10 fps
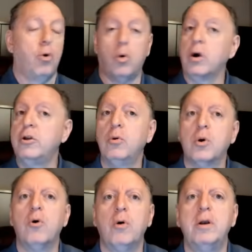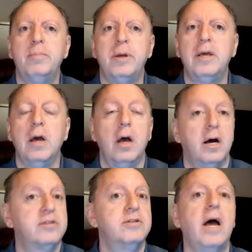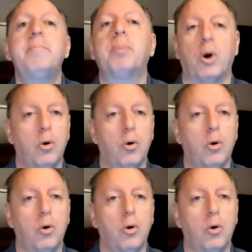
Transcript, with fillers: or you were going to be a sniper,